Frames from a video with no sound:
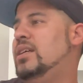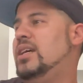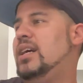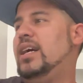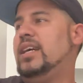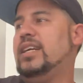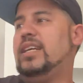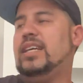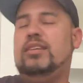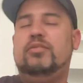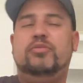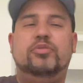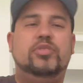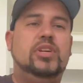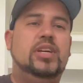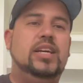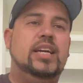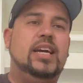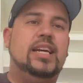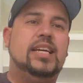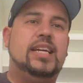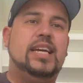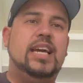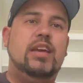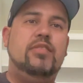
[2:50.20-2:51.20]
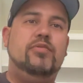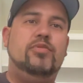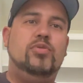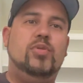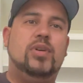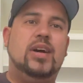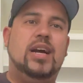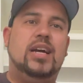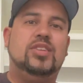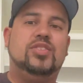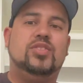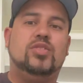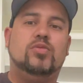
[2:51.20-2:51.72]
I gave you
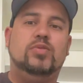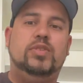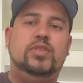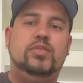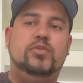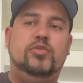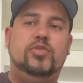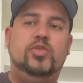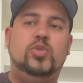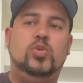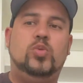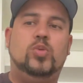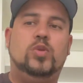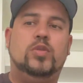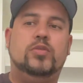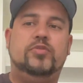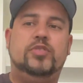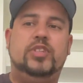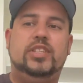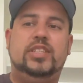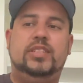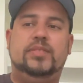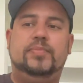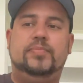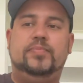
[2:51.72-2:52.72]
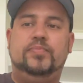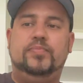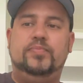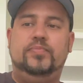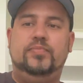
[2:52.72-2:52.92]
guys a review of it.